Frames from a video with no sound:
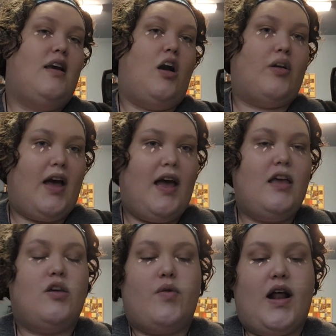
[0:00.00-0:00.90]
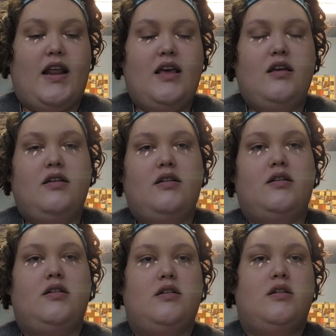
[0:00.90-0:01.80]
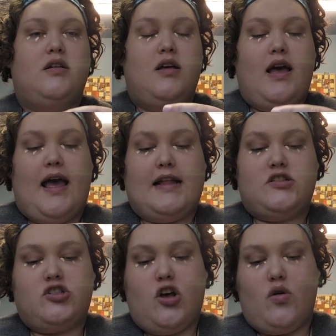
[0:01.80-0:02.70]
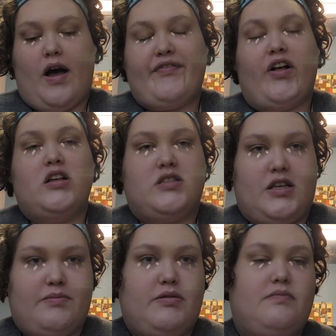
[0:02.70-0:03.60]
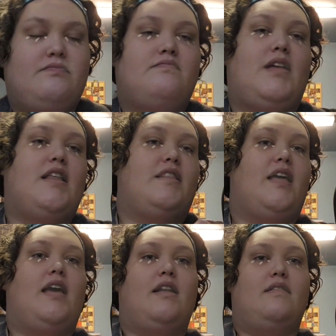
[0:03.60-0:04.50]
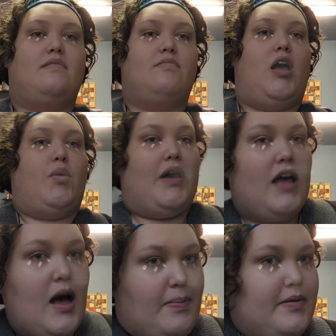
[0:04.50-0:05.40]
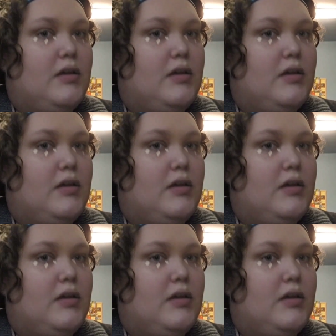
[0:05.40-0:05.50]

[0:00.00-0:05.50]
Okay, you ready? And so I fall asleep, and then I wake up,